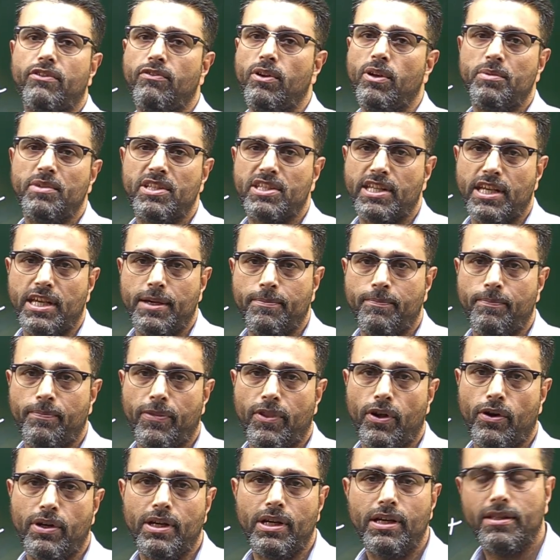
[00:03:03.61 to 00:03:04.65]
will be same,
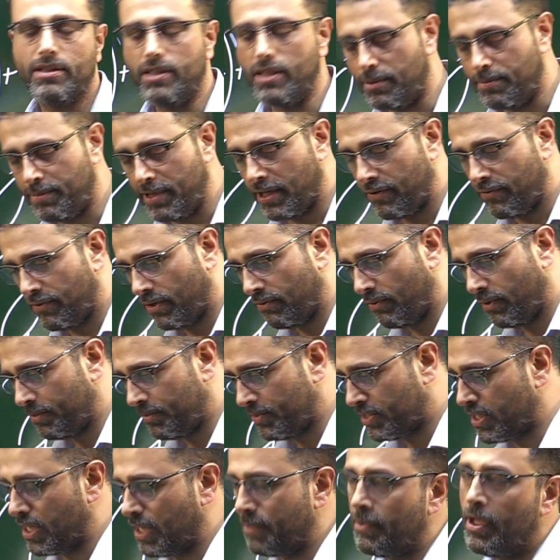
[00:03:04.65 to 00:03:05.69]
okay, their behavior will
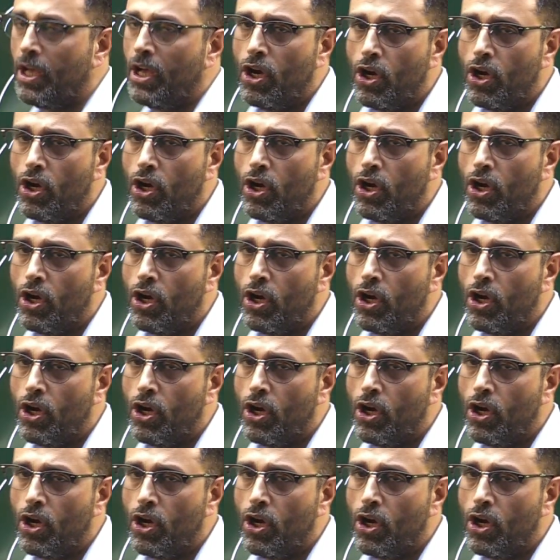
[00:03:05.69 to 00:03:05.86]
be same.